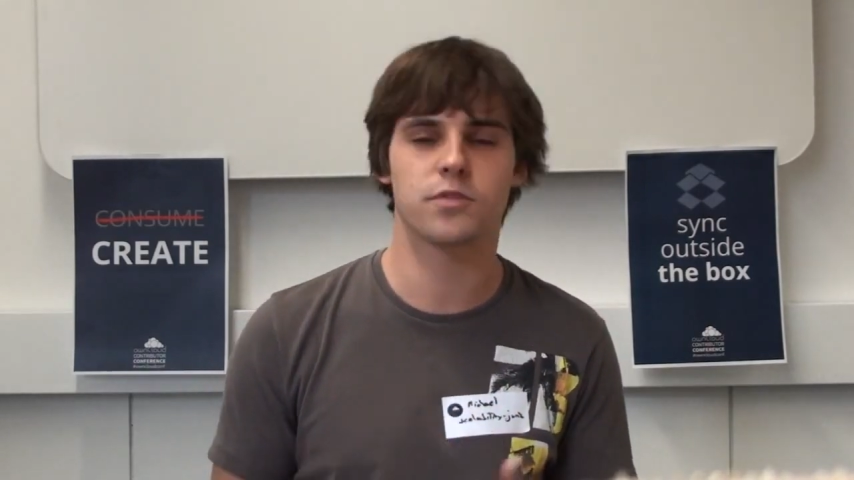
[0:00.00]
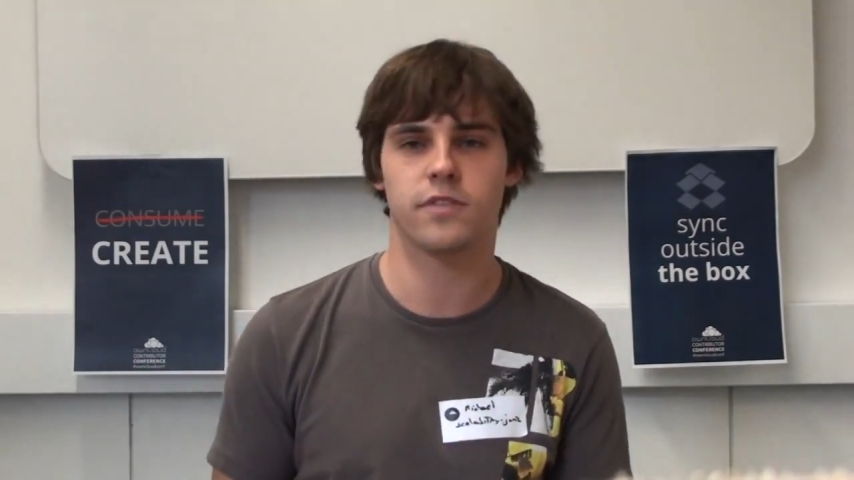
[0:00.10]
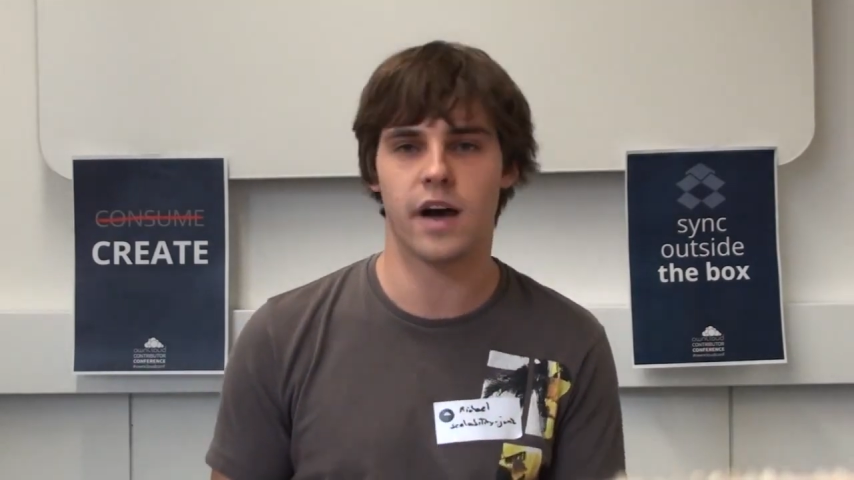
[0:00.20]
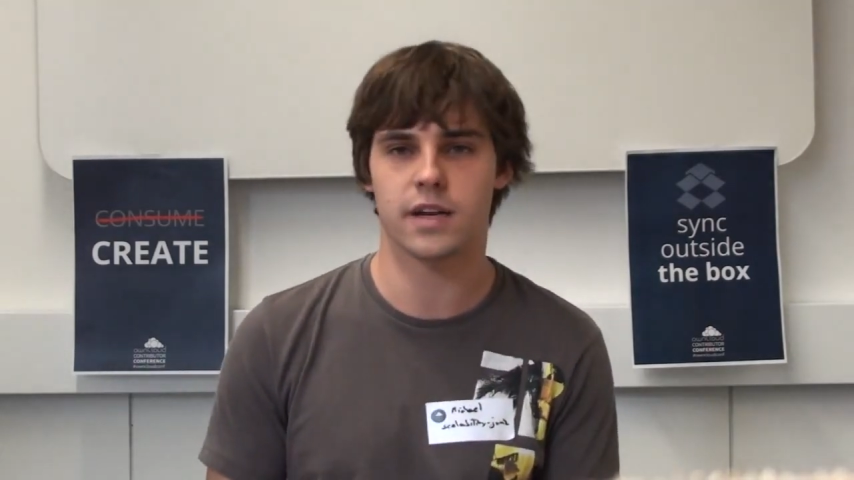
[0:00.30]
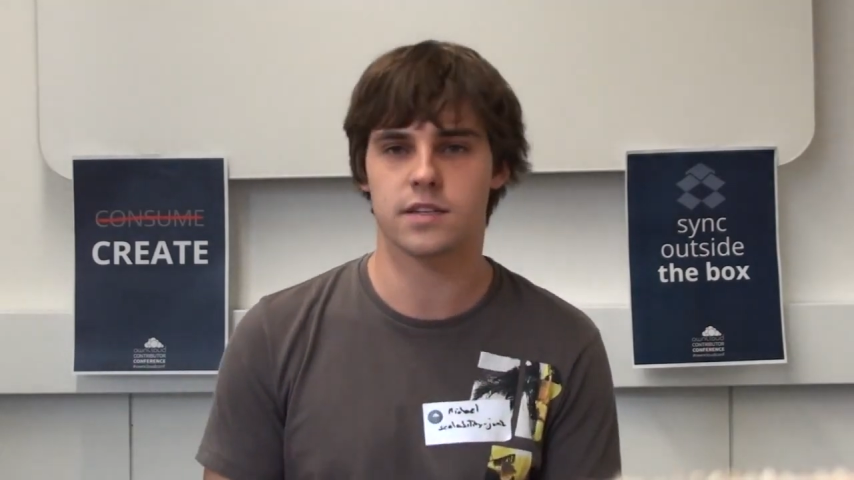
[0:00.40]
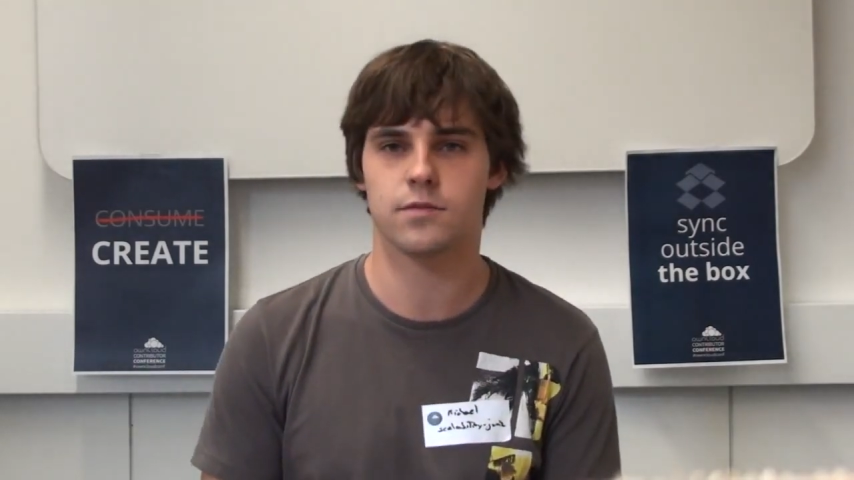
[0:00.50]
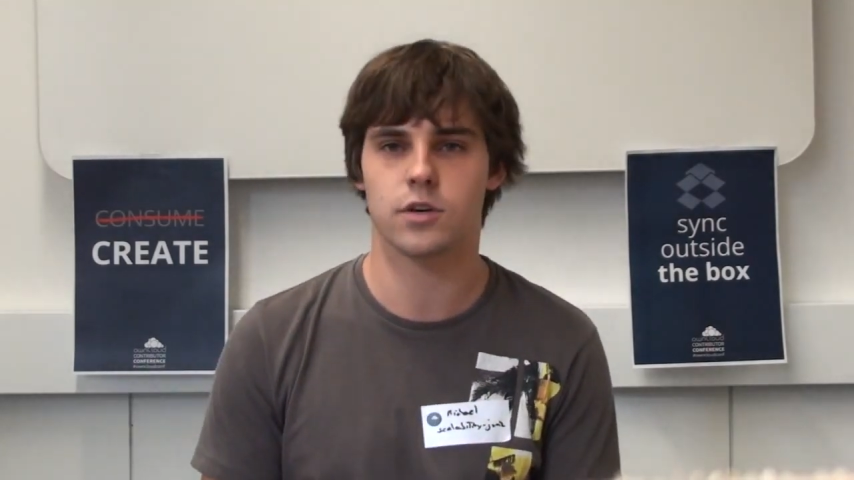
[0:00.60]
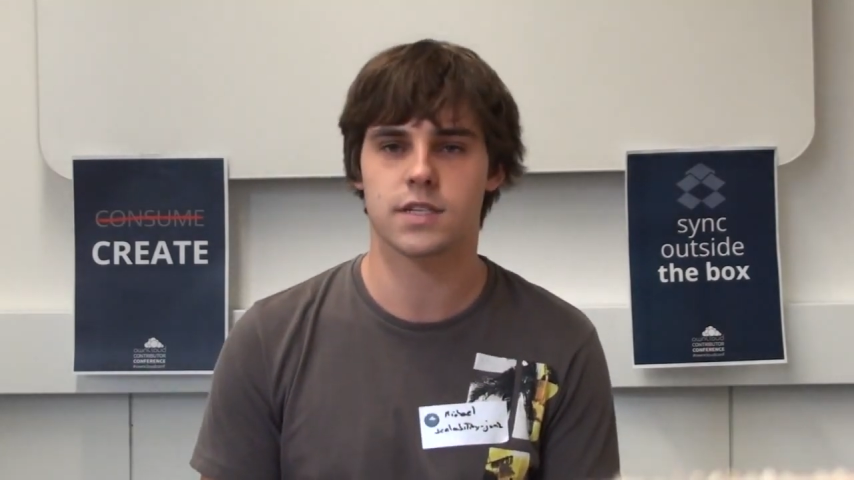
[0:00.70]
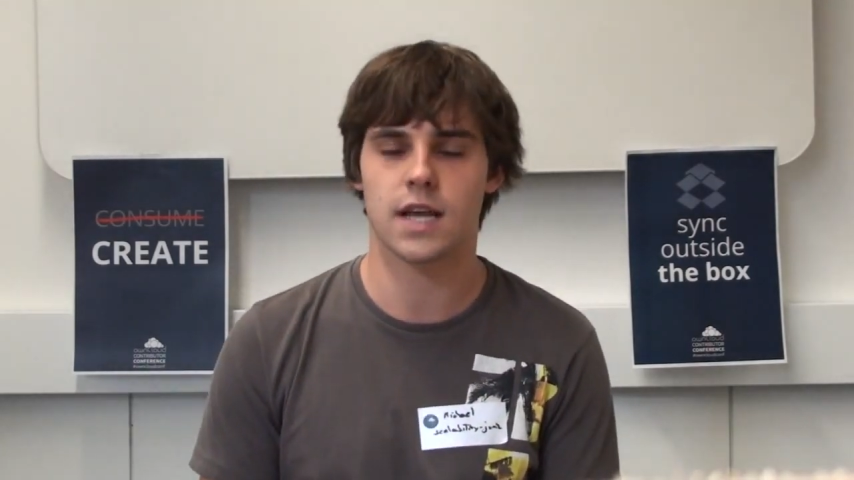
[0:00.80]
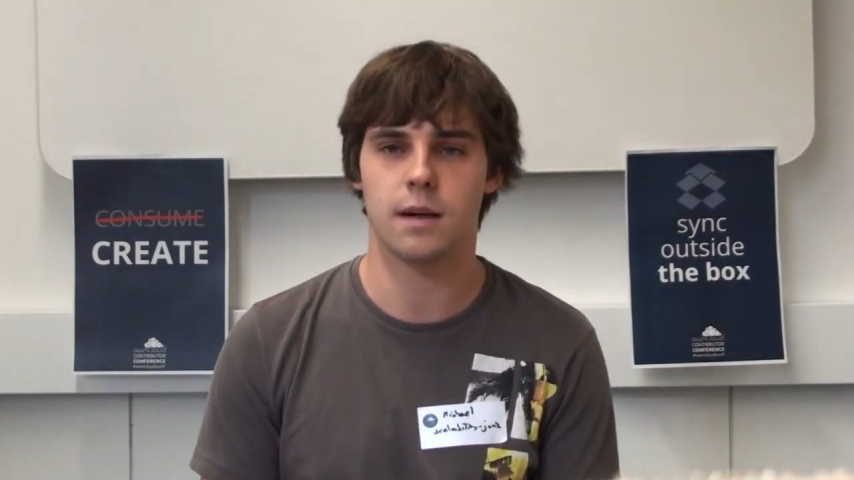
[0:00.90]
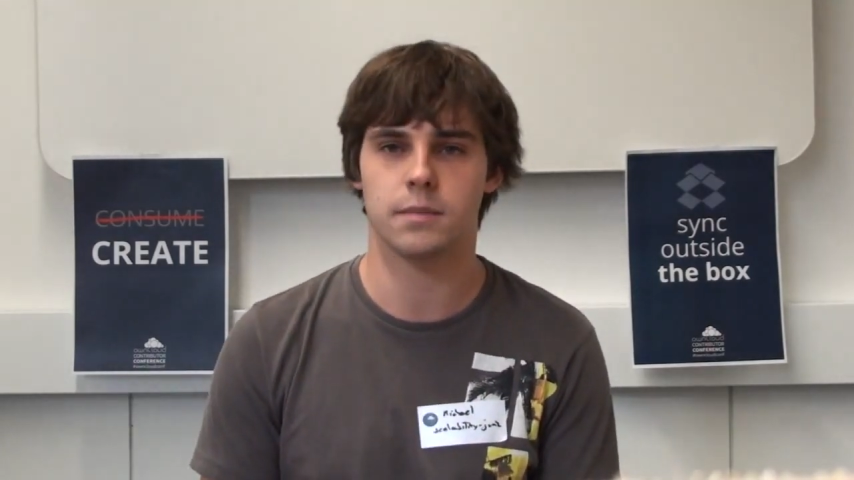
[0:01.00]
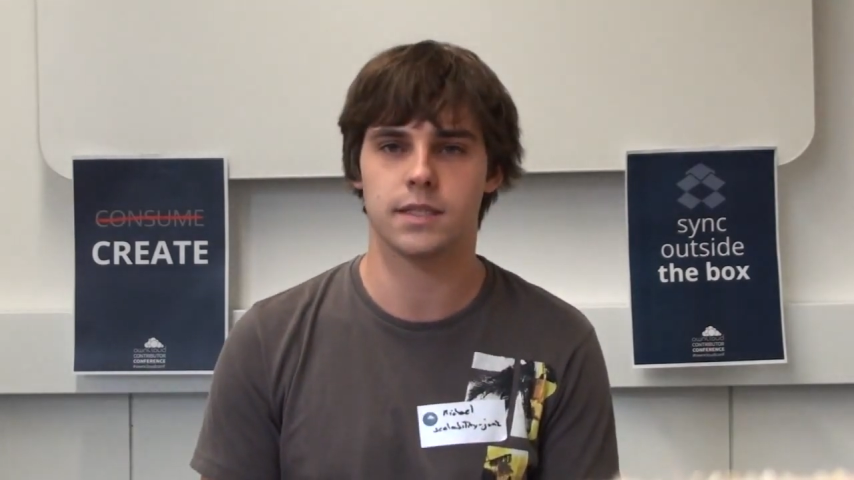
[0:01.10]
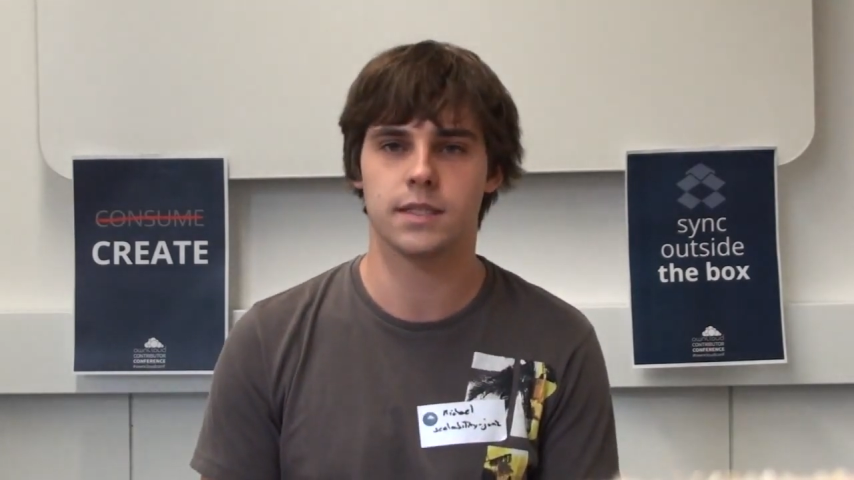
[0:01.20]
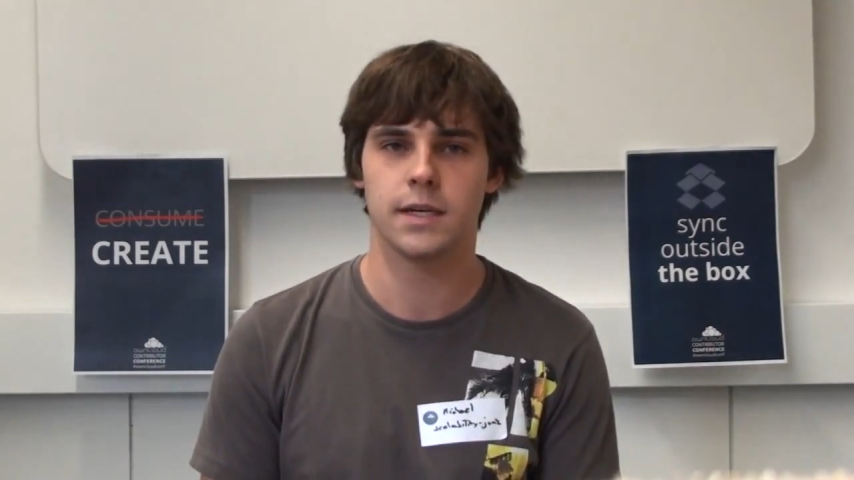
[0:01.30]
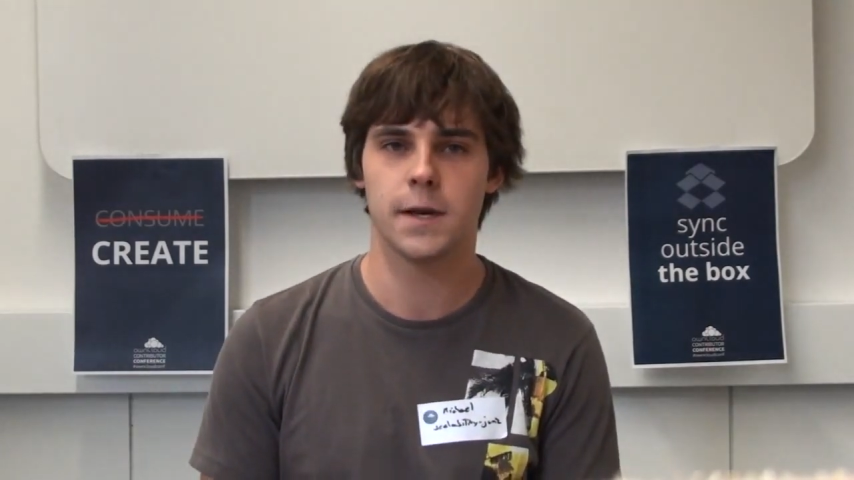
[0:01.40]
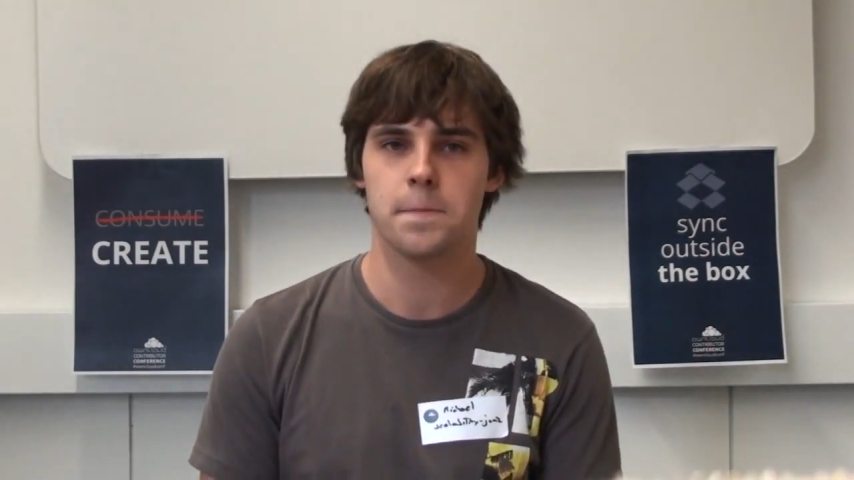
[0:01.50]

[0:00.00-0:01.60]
providers, for example.